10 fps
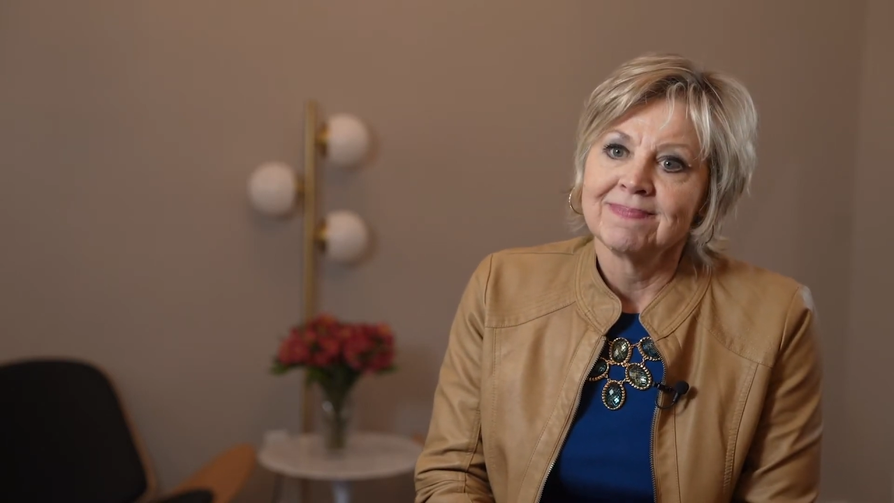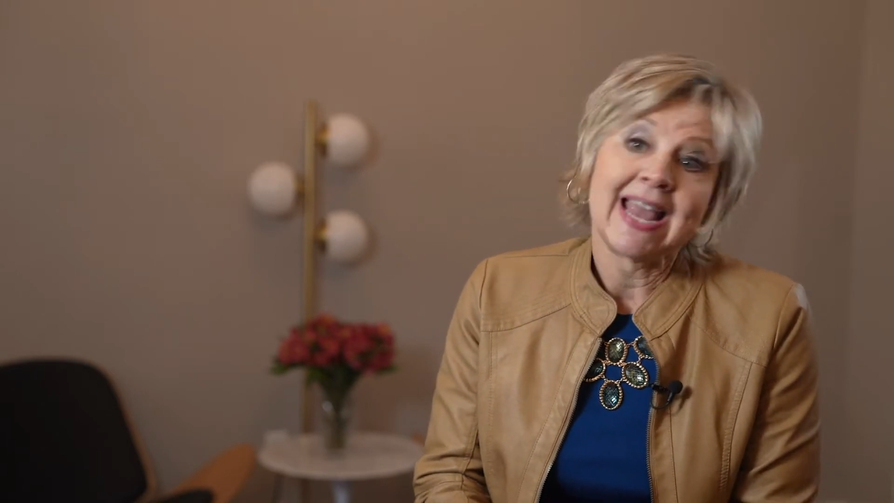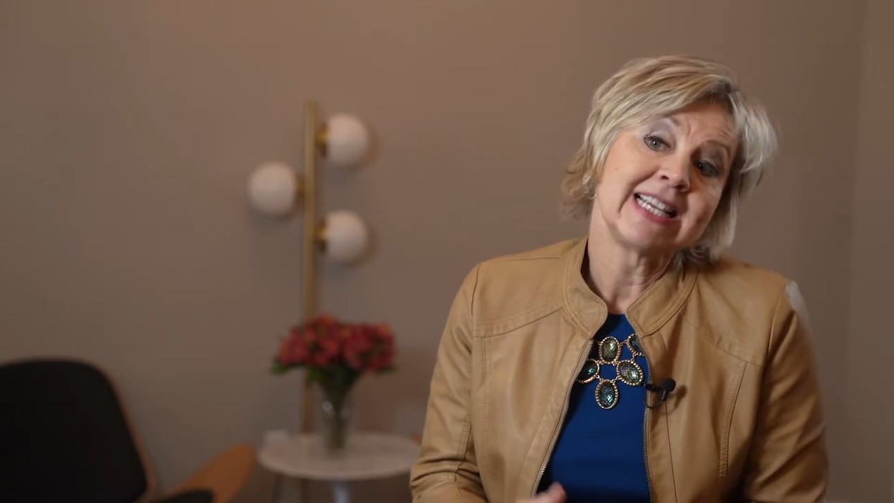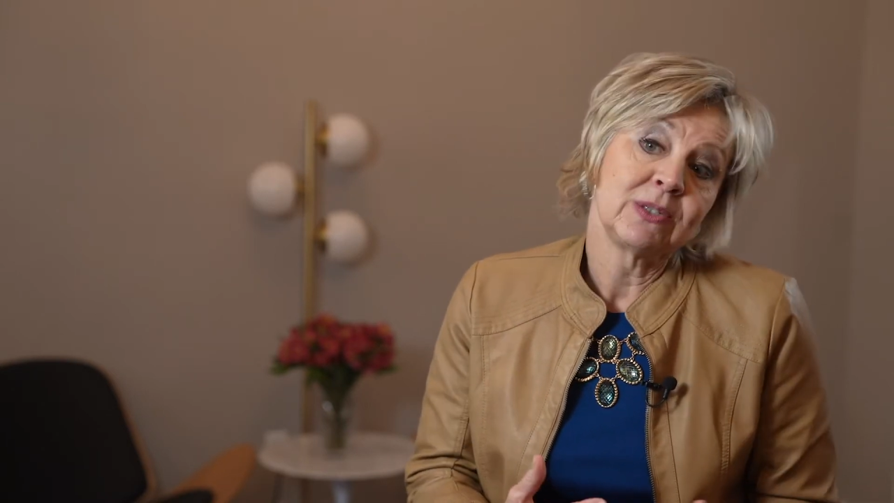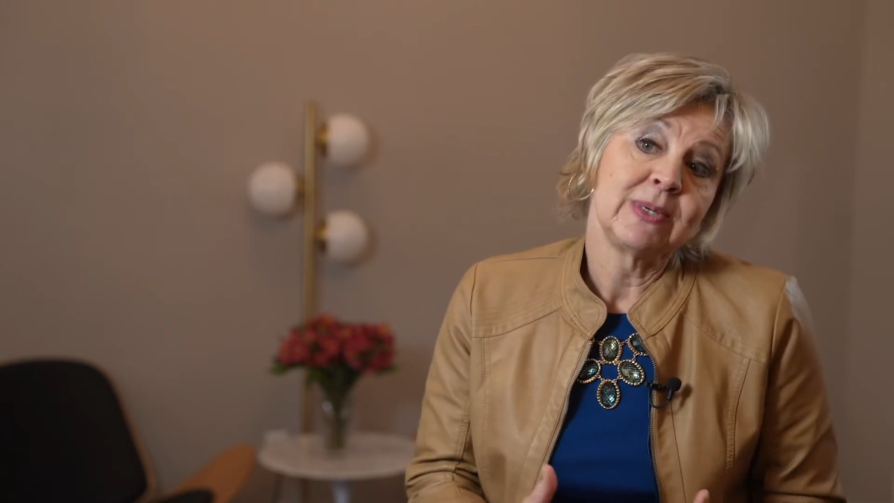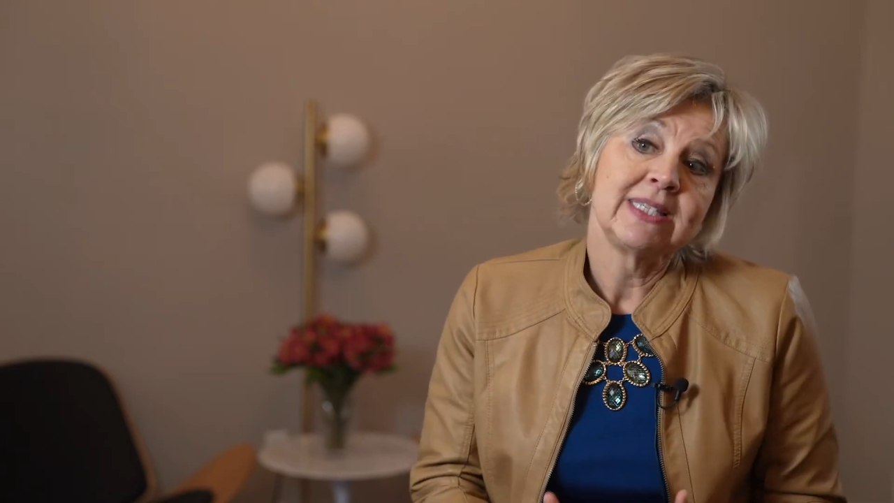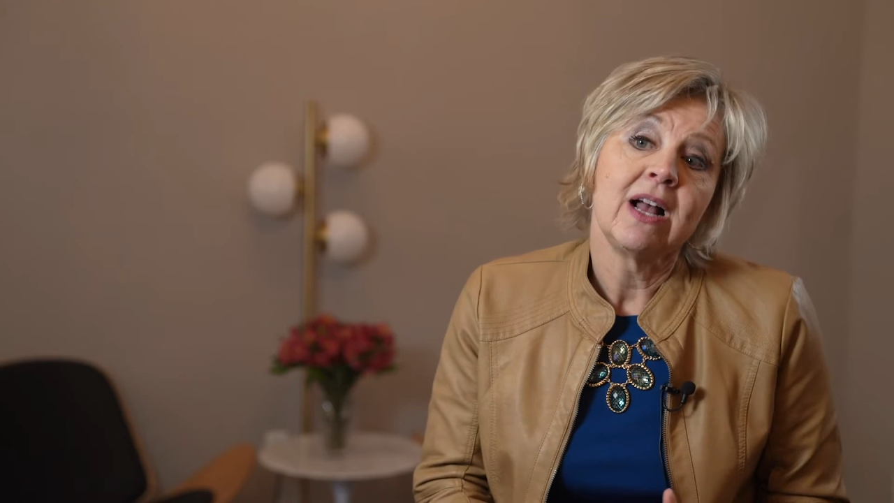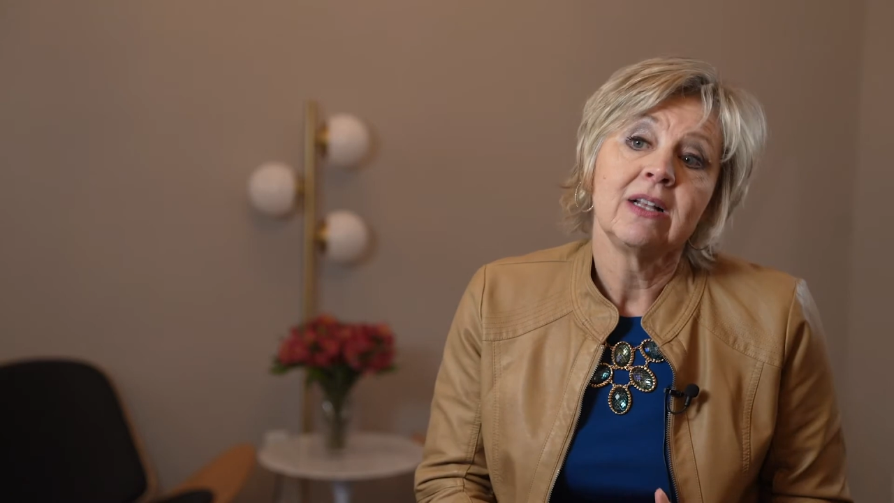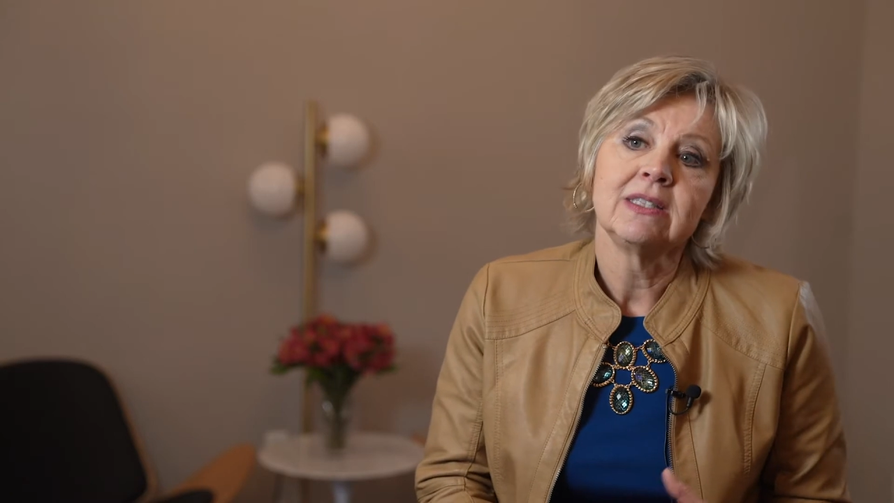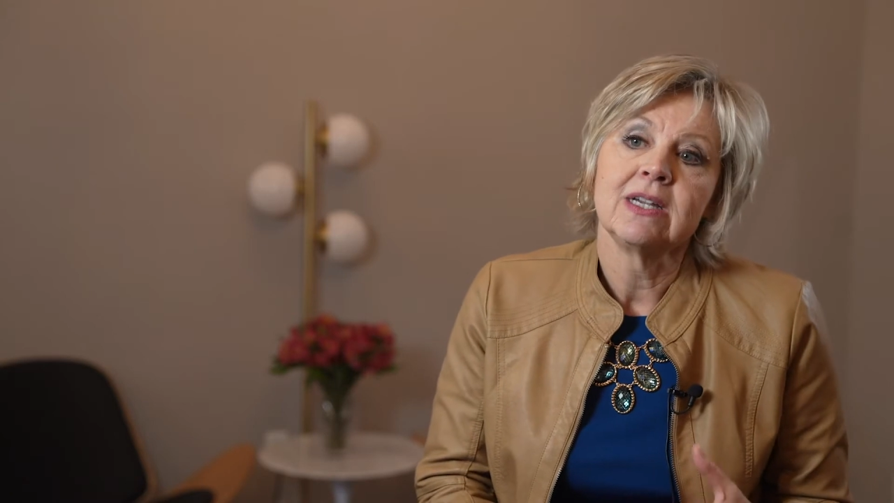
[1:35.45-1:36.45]
As a
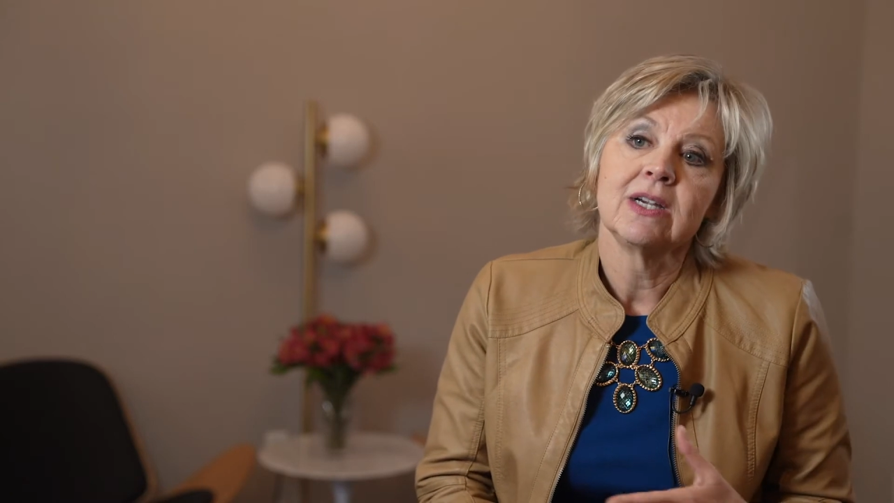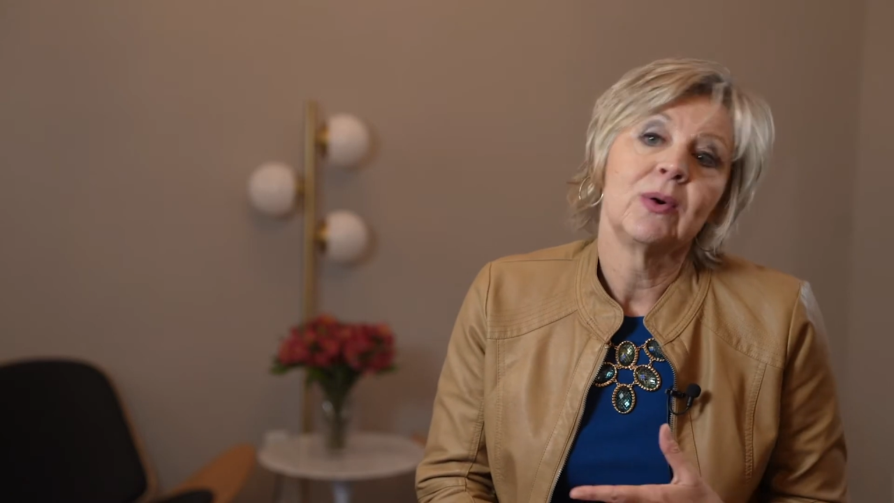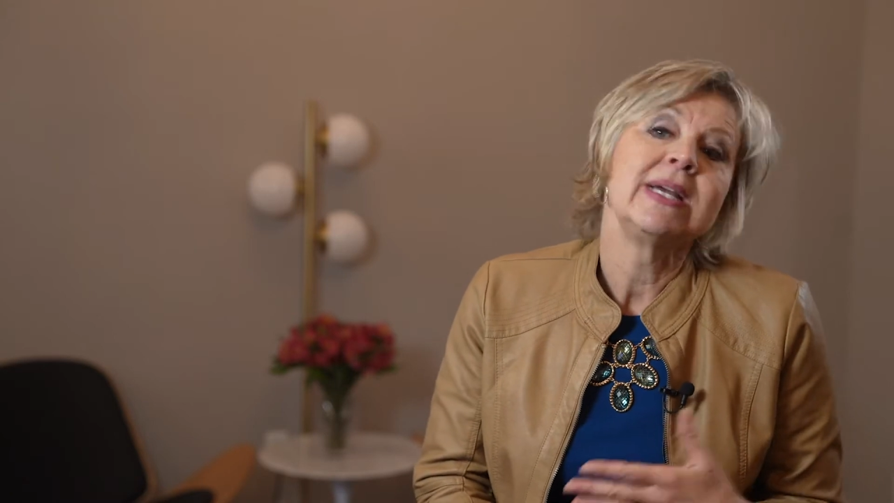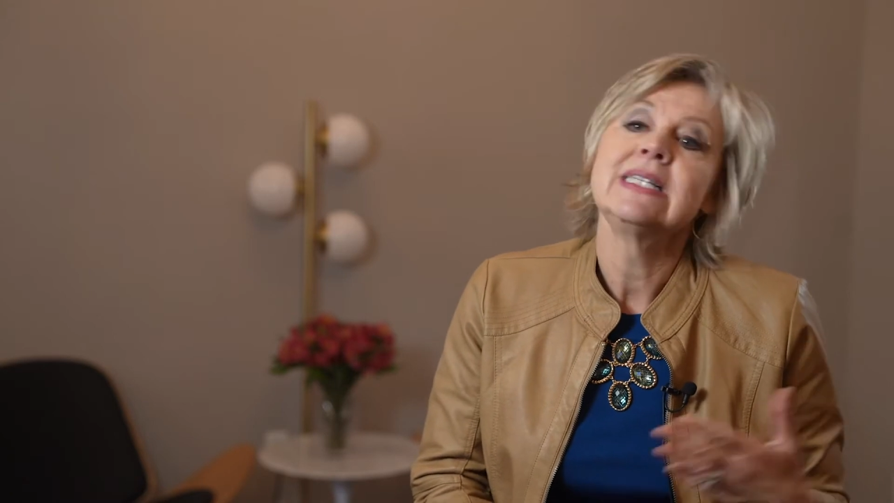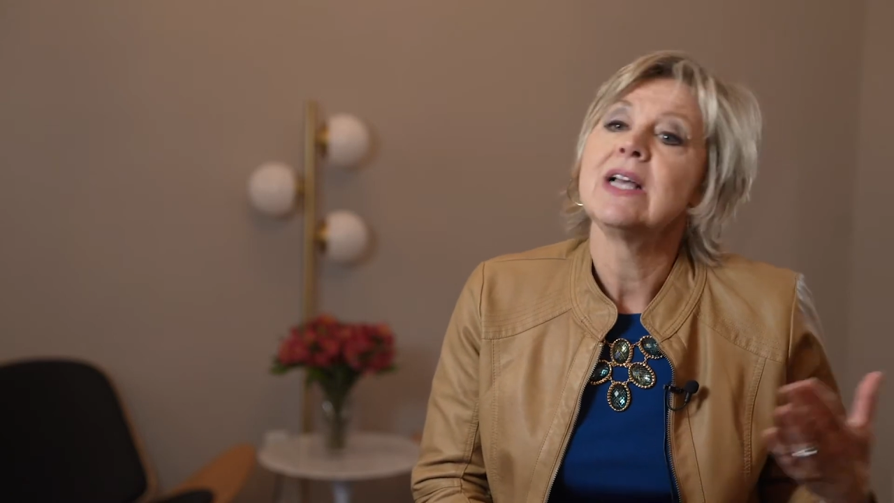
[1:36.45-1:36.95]
result, Grace